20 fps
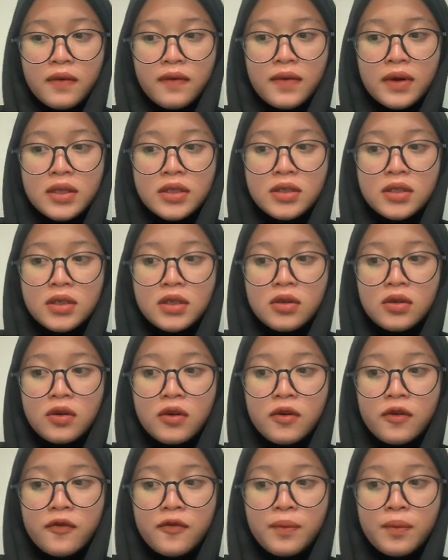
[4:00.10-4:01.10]
function
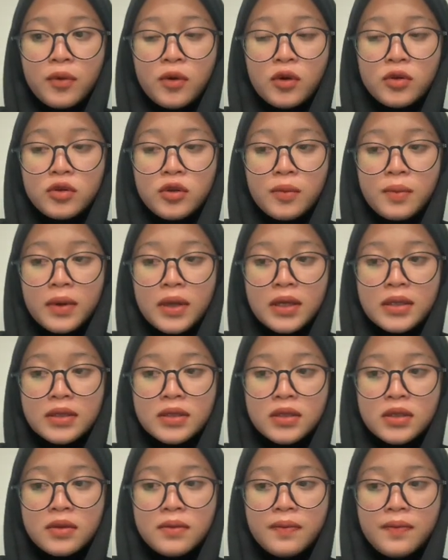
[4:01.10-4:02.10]
of
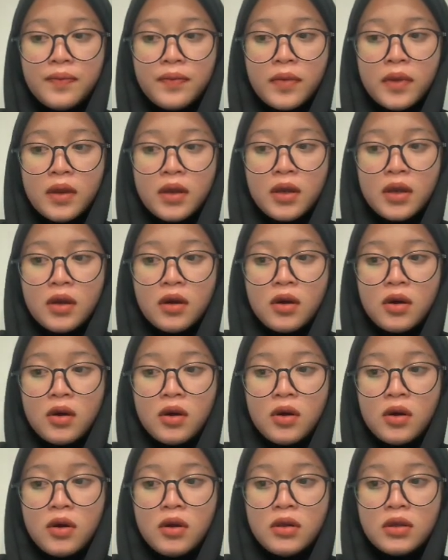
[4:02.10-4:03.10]
protoplasm:
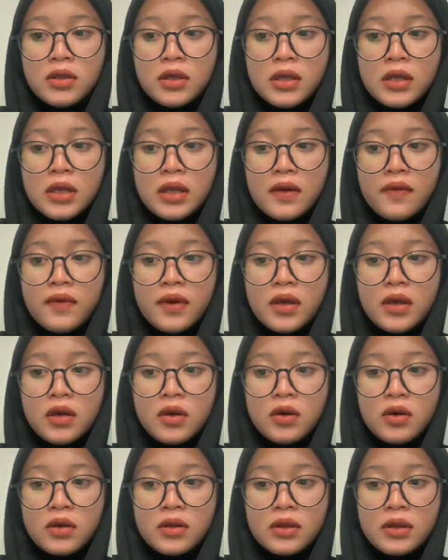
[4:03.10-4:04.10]
all the living
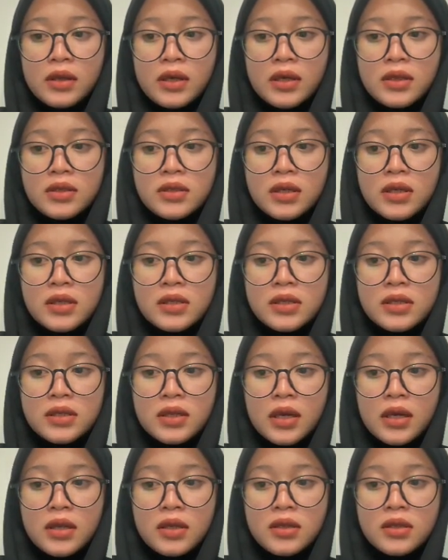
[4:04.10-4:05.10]
contents
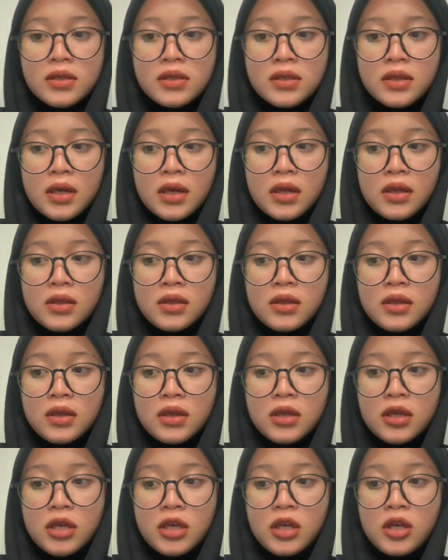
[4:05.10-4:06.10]
inside the cell,
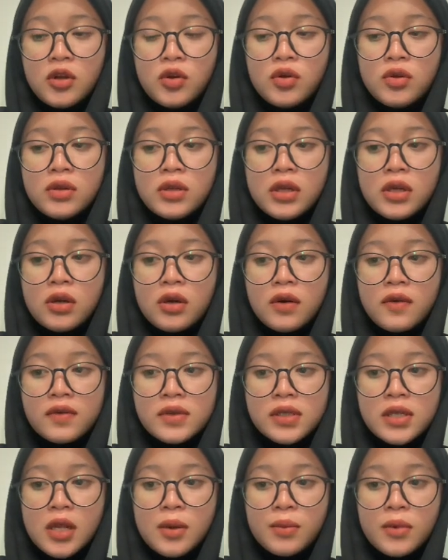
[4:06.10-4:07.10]
including all
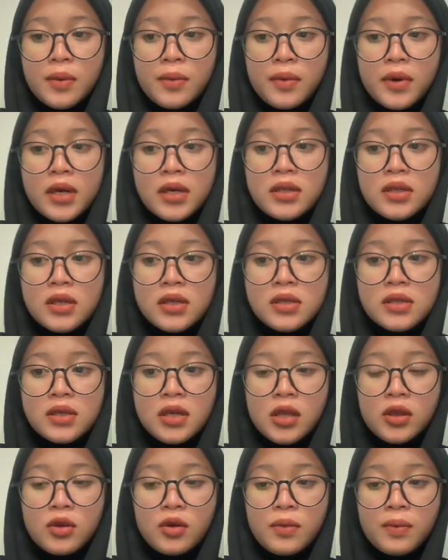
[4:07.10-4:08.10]
cell membrane,
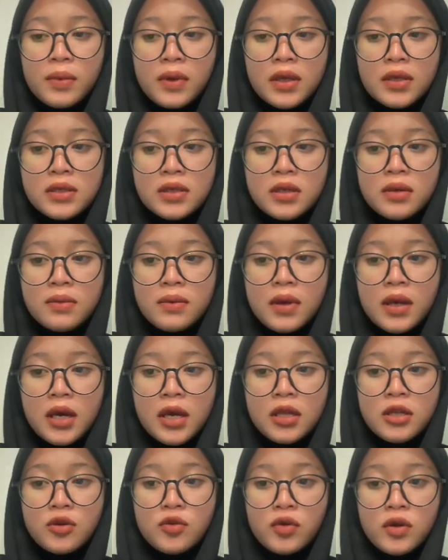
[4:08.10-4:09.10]
cytoplasm,
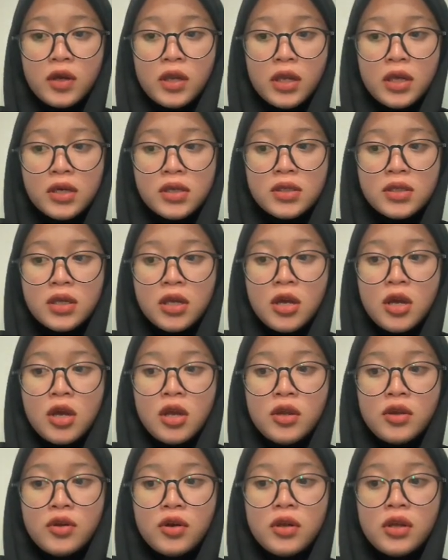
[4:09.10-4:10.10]
and nucleus,
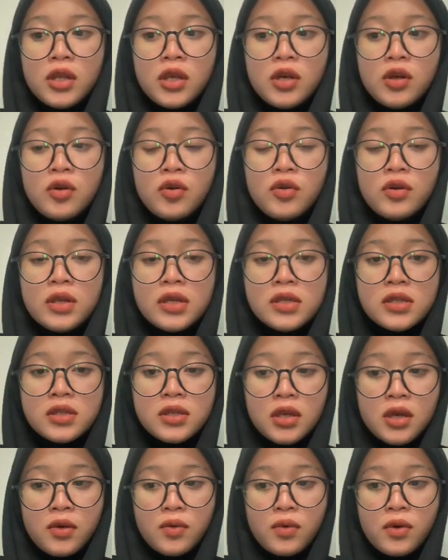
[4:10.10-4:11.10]
not including
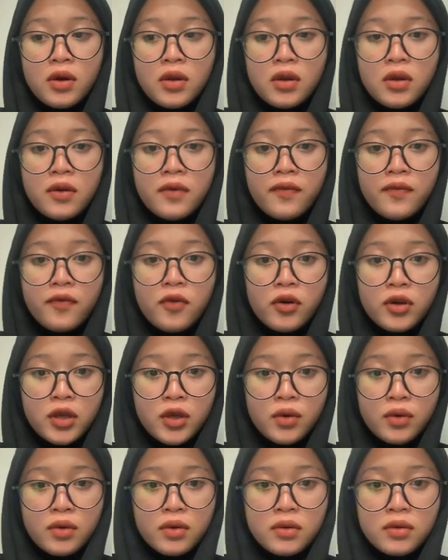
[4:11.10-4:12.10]
cell wall
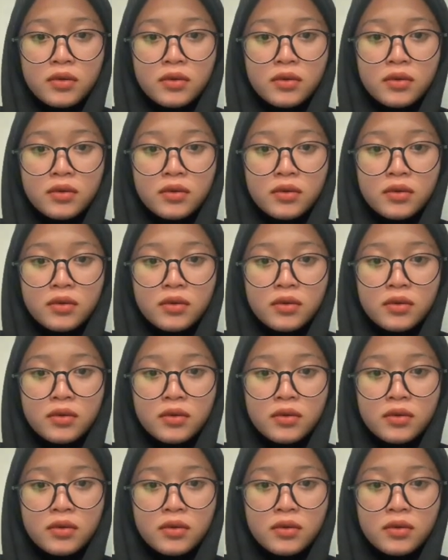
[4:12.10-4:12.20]
vacuole.